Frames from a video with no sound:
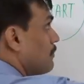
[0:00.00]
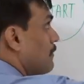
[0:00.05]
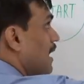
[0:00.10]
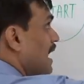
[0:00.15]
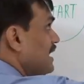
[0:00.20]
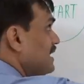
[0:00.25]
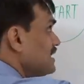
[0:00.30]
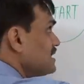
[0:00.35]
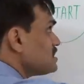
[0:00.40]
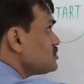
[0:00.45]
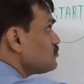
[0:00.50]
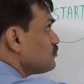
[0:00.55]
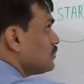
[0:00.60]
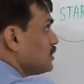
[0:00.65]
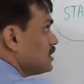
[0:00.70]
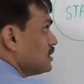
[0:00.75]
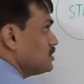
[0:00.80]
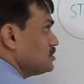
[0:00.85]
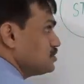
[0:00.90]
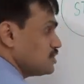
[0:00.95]
minus
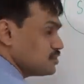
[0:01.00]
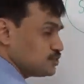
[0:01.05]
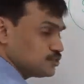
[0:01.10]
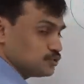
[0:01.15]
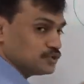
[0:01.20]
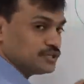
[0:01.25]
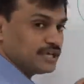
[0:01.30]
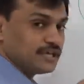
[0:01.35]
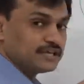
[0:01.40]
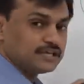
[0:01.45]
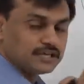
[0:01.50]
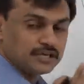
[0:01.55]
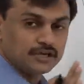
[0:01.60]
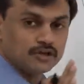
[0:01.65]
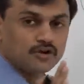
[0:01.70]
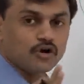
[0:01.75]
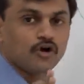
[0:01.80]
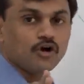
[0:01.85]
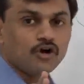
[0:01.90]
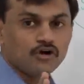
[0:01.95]
1 just to take
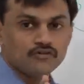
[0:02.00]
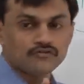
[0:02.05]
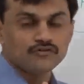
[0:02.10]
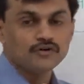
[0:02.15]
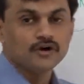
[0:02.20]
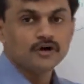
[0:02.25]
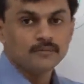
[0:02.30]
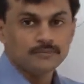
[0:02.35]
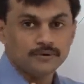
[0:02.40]
care of